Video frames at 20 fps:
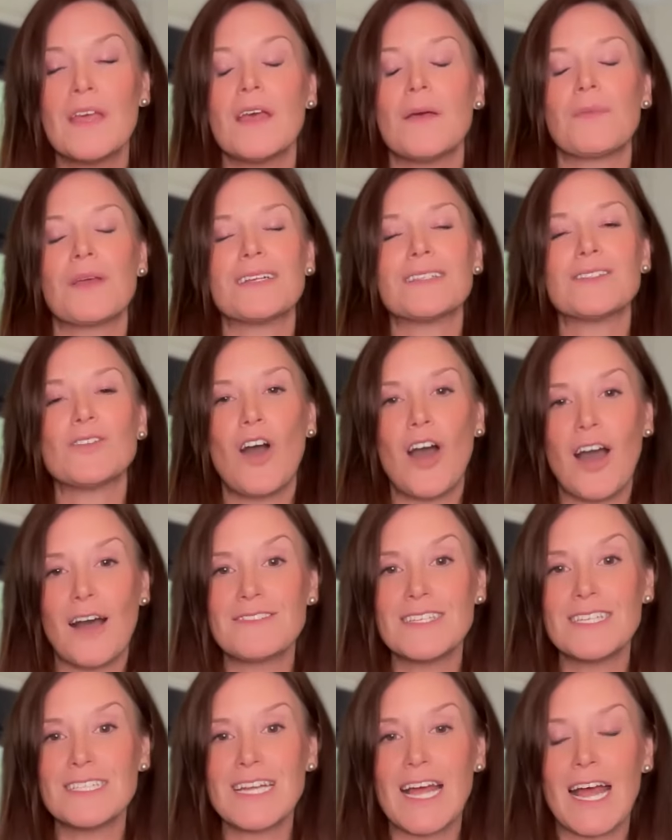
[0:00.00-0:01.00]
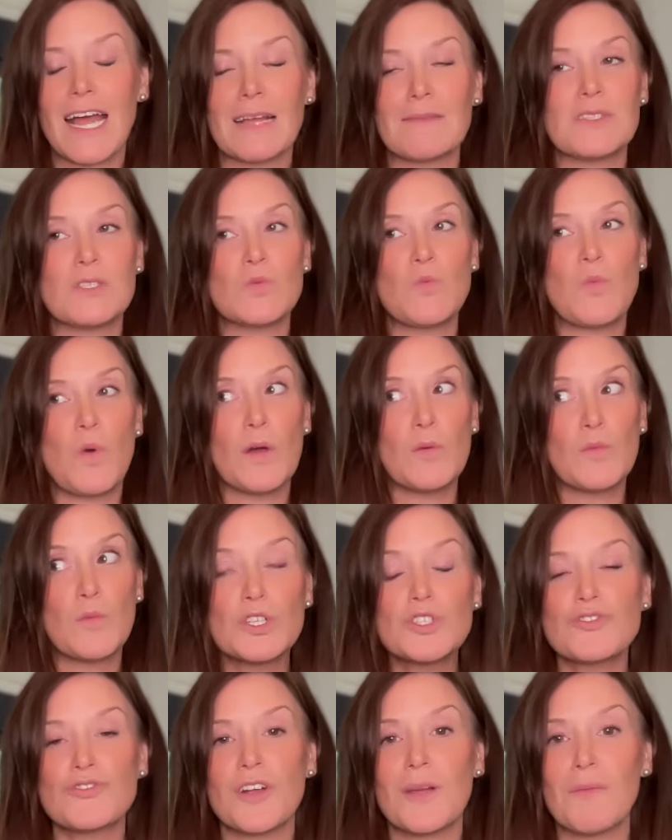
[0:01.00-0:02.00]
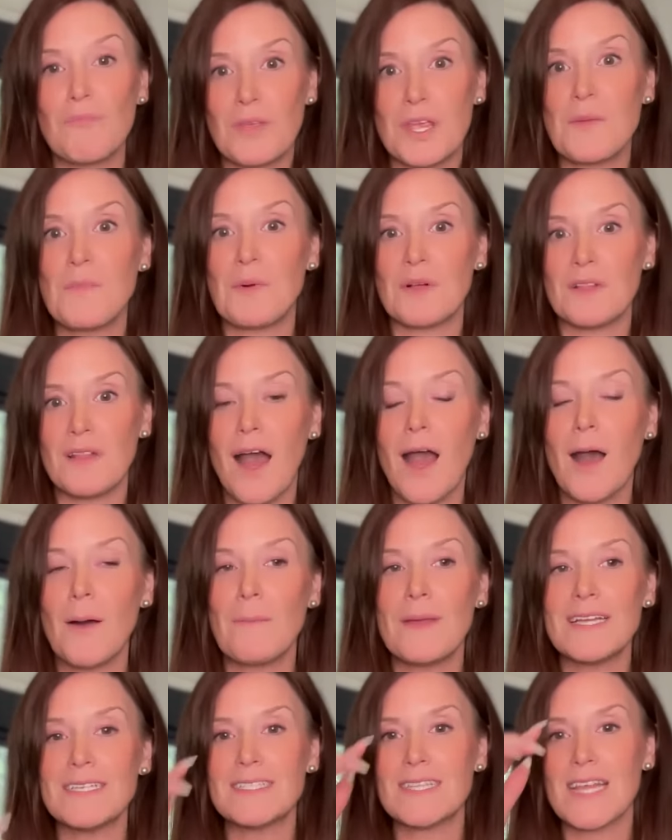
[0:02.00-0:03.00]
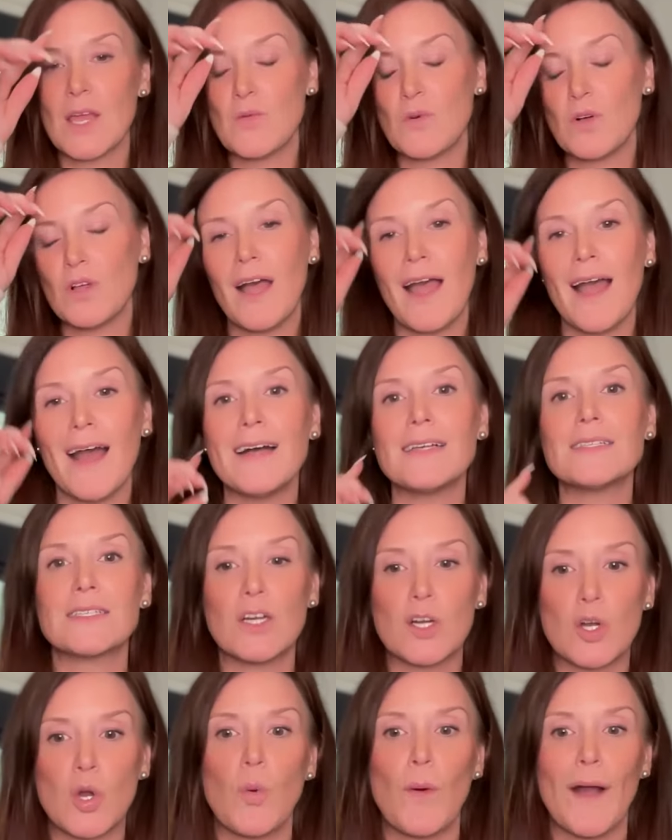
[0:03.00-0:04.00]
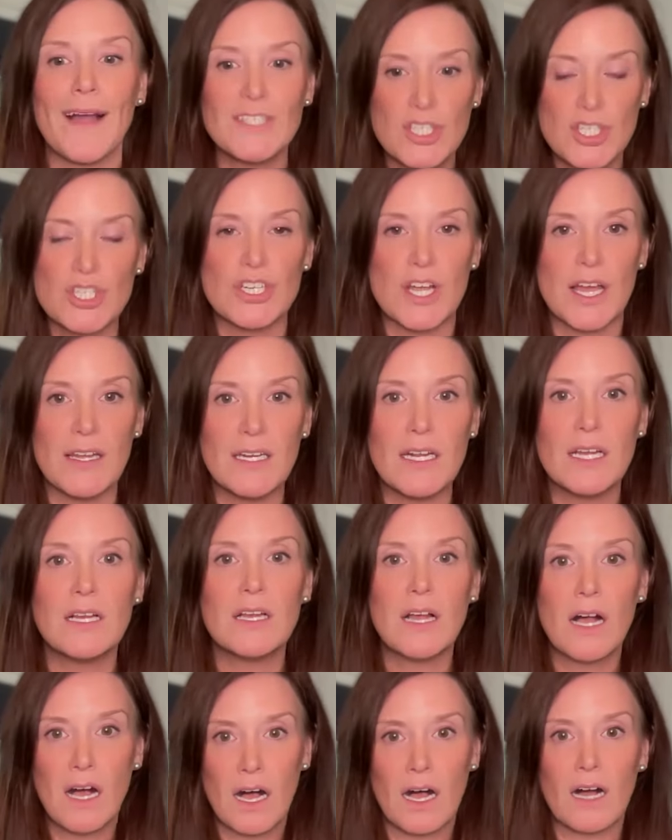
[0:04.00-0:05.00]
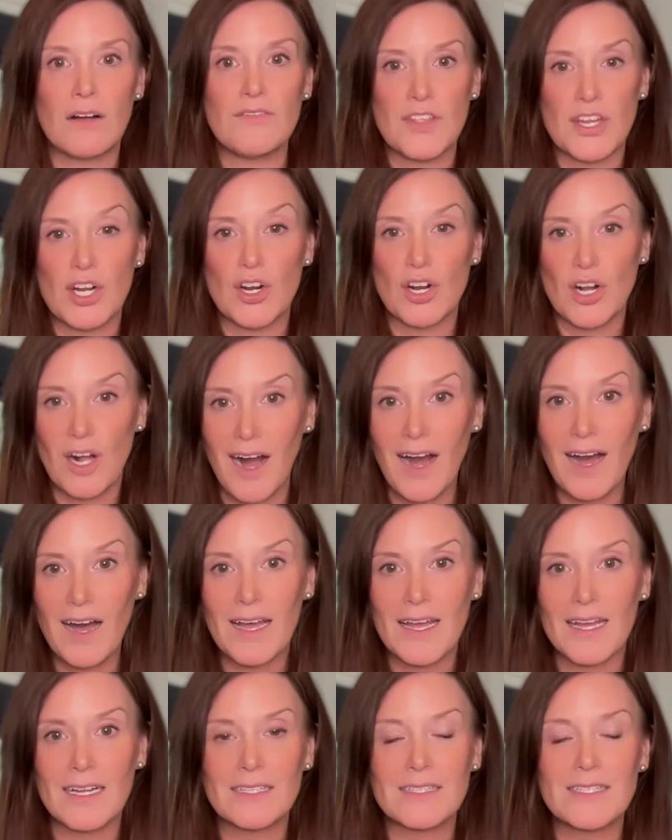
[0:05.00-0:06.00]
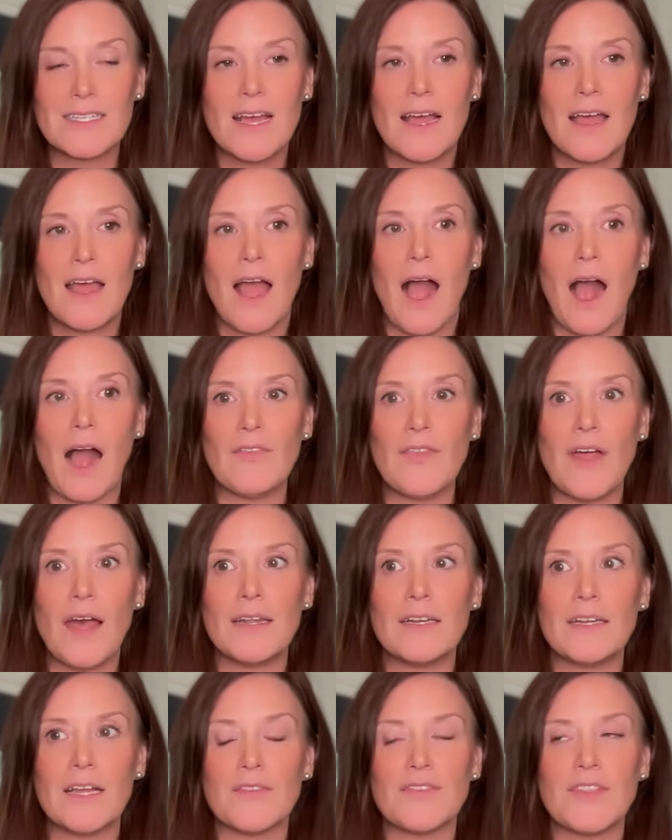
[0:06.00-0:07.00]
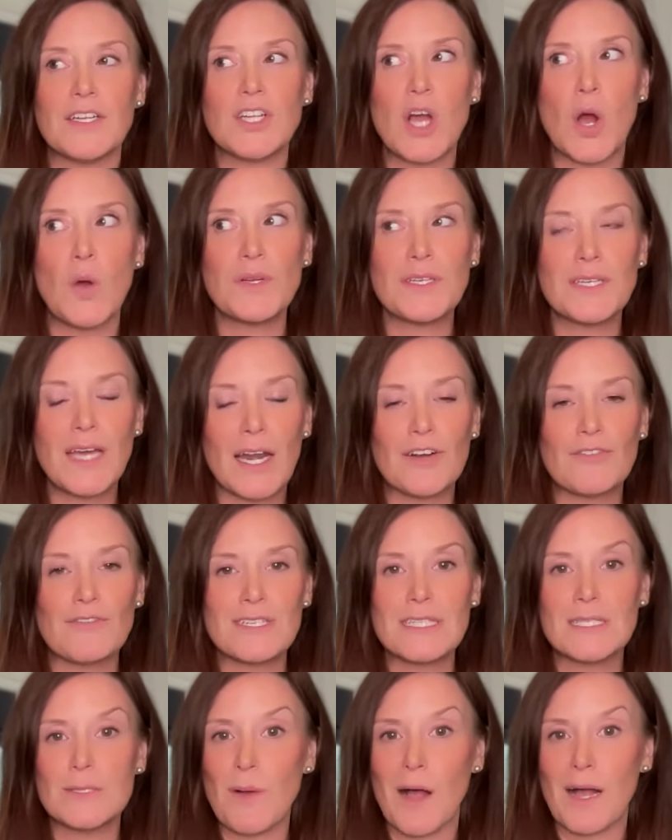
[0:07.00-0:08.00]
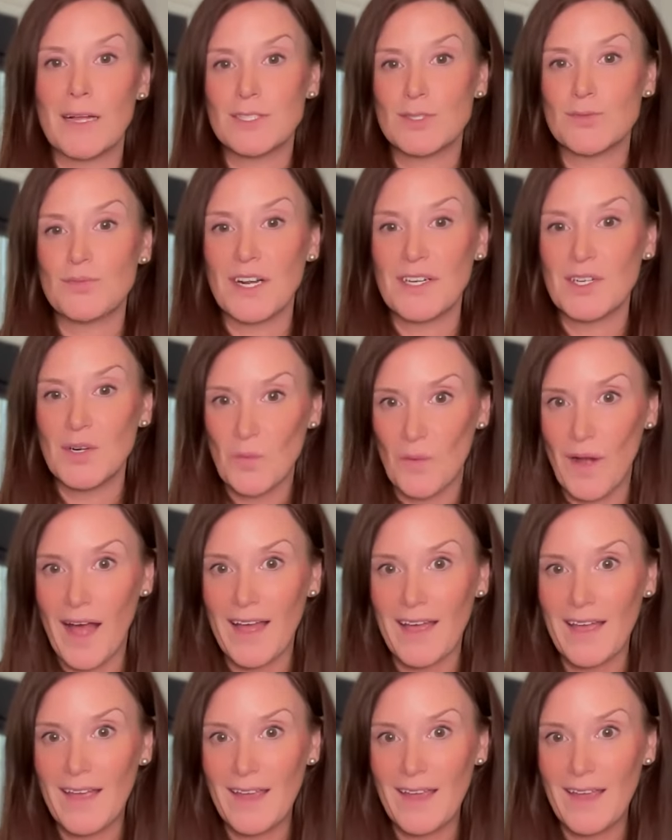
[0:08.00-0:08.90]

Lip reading: Because oftentimes what will trip people up is they will ask a question of their guides and then they don't get a response right away.